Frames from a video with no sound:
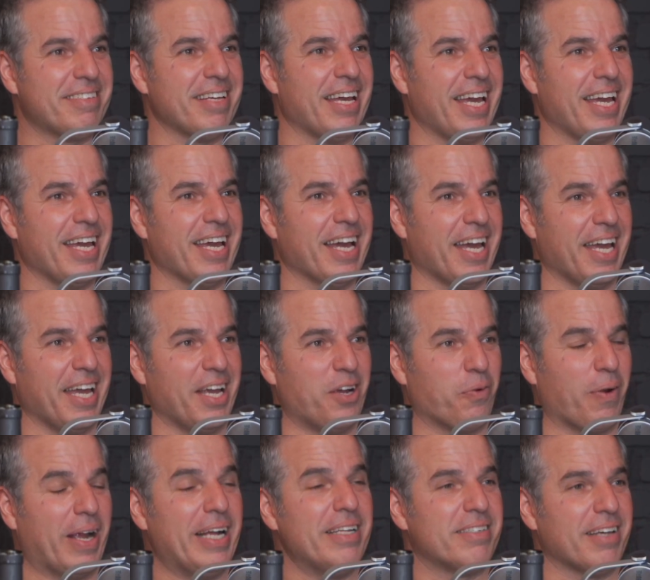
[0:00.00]
a, a
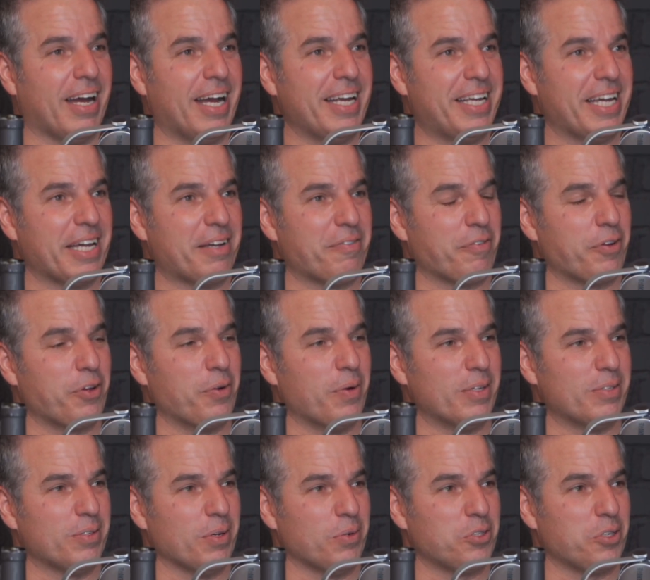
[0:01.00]
great sidekick for you on
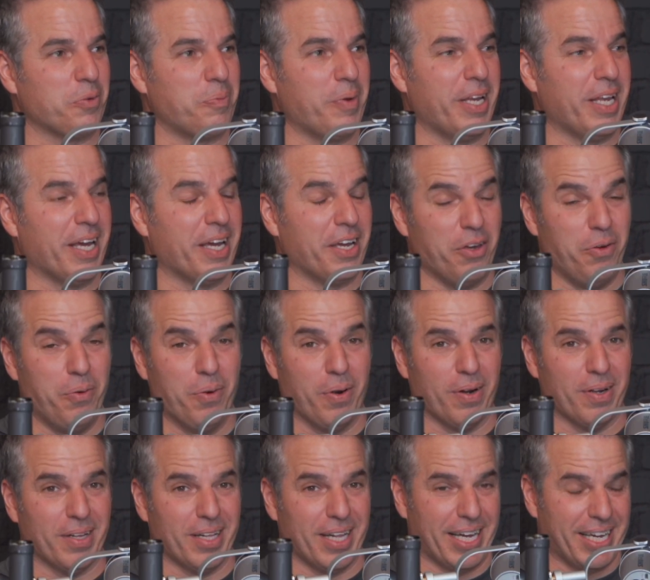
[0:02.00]
social media. You yeah.
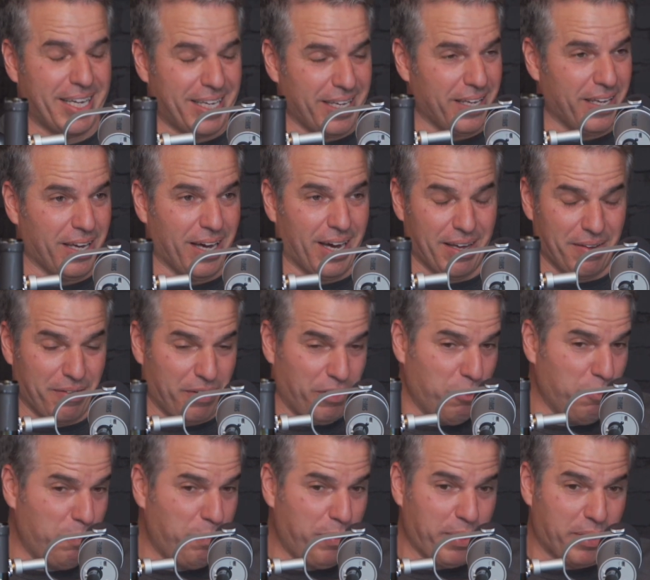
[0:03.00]
are like, I,
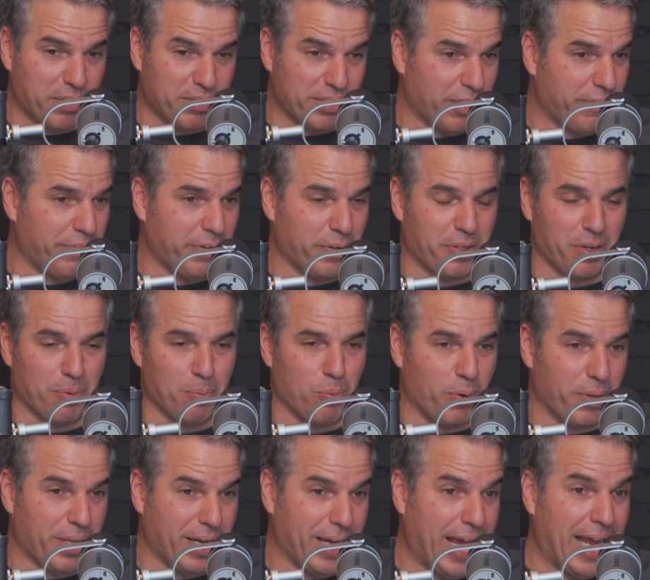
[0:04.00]
you put yourself out there
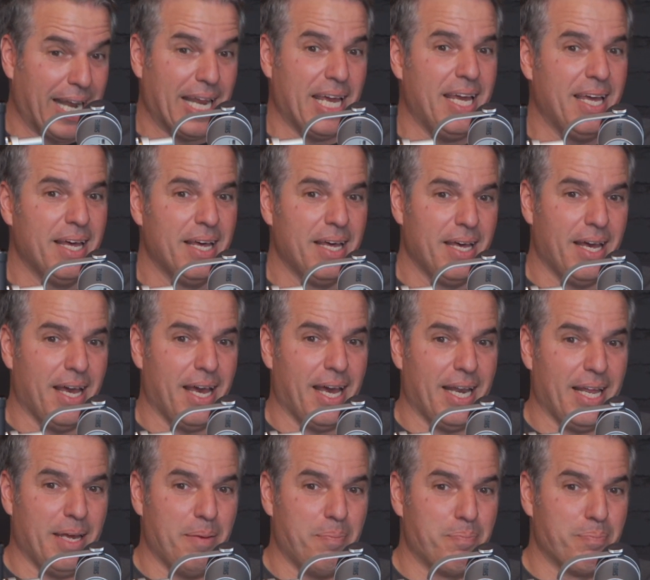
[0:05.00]
more than any
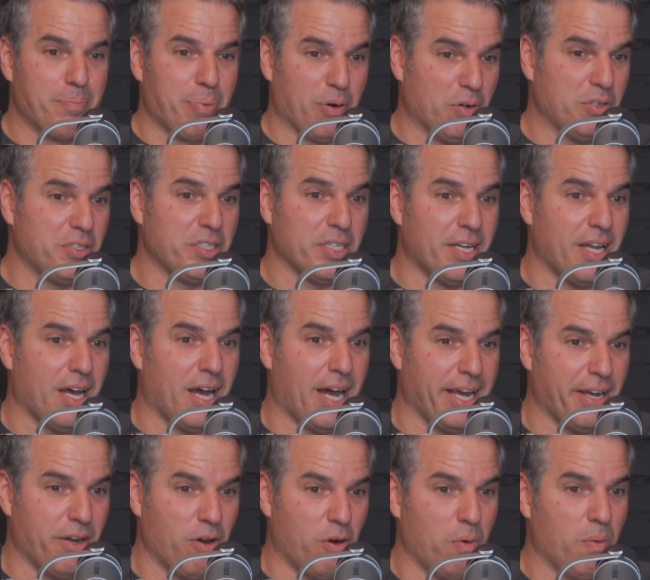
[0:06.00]
any person
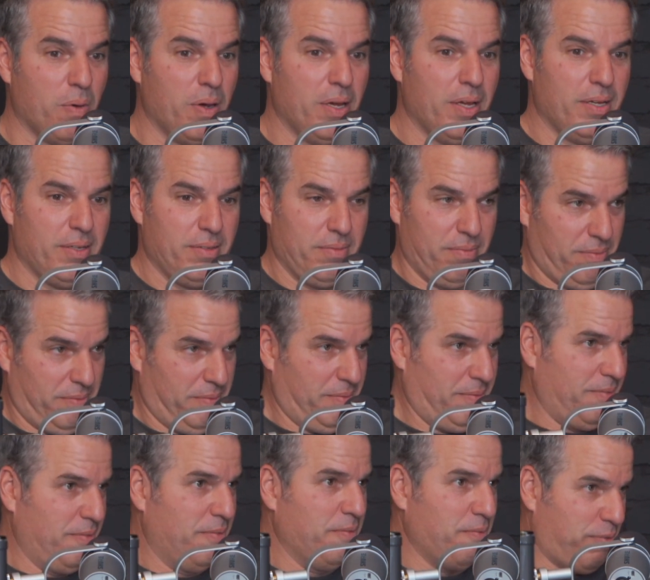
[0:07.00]
I know.
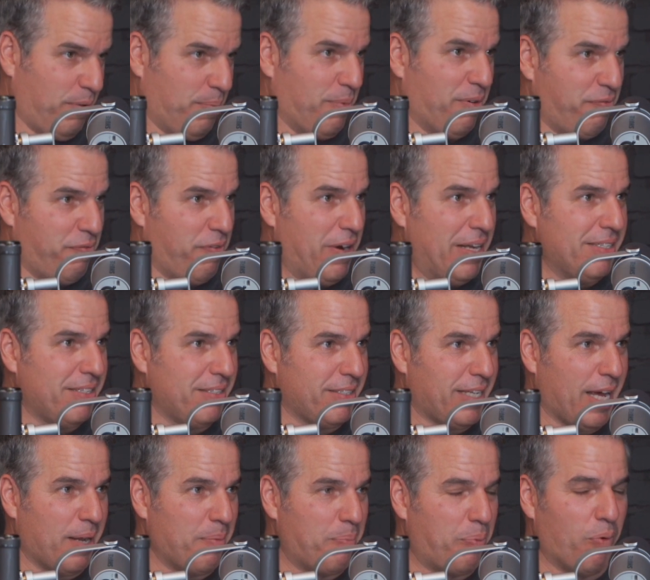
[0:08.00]
From a friend
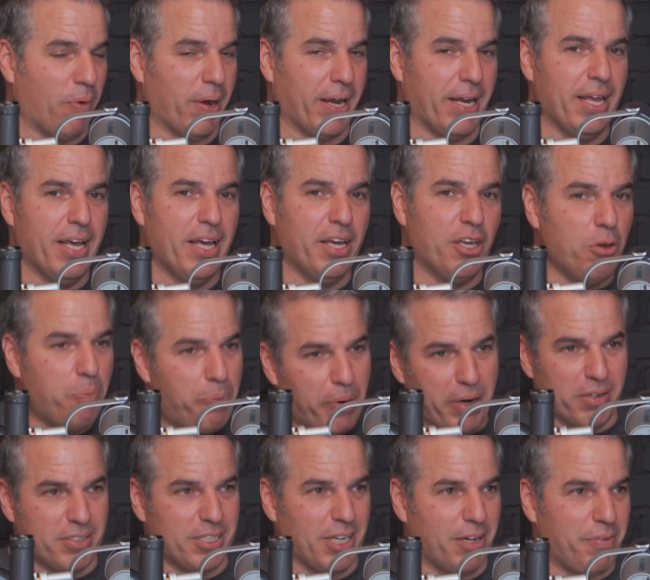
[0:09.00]
standpoint, yeah, yeah. you put
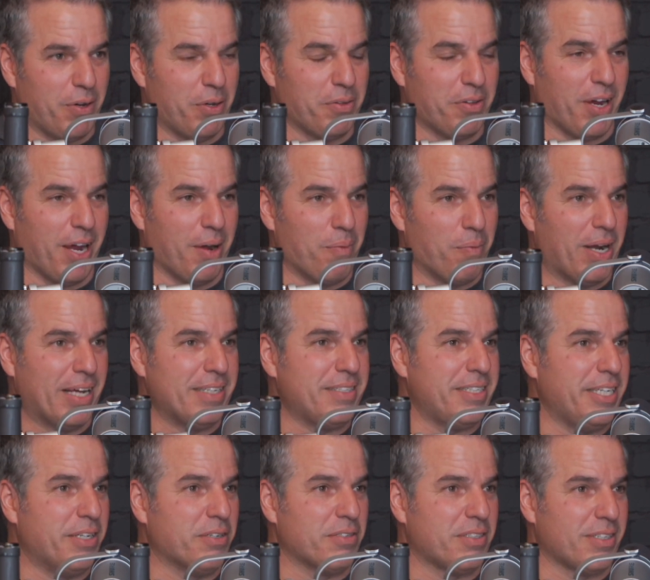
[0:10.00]
yourself out there, and when I
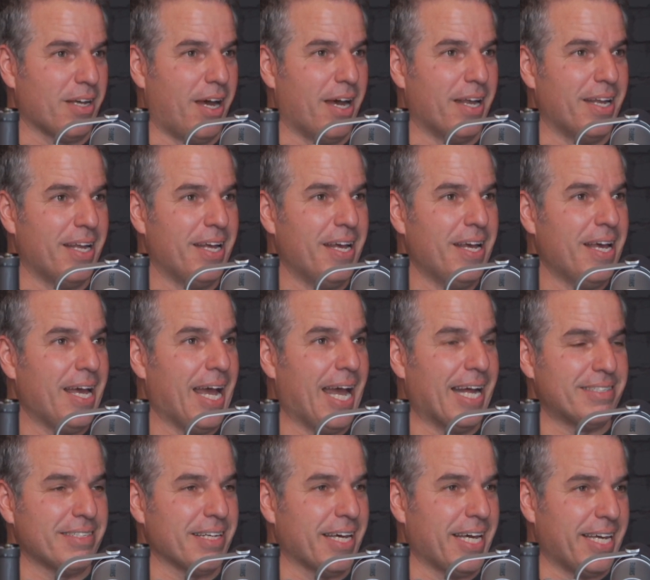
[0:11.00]
see your son,
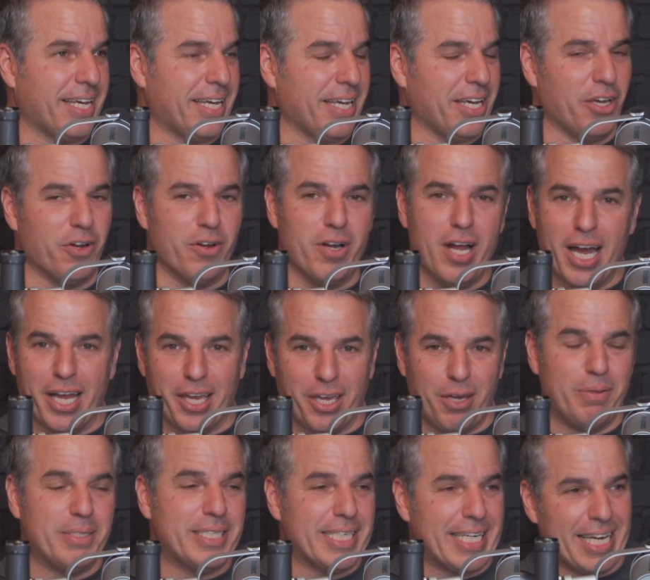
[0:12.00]
it's like you're not
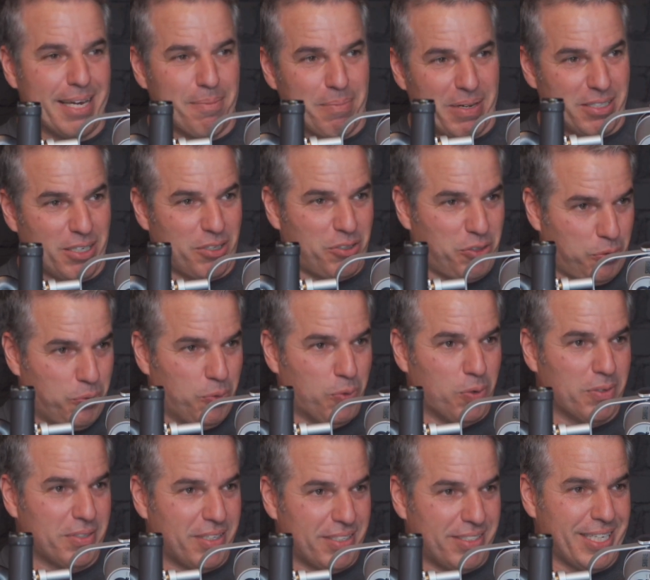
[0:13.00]
using him as a
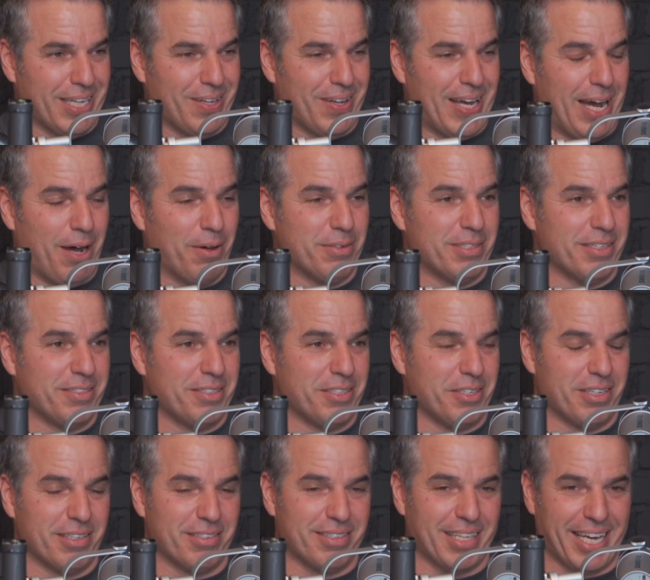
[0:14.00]
tool to sell houses. You're
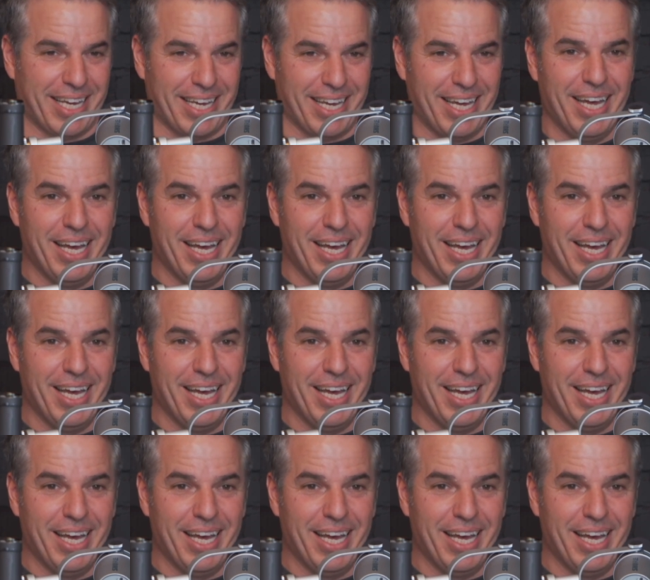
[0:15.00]
just like,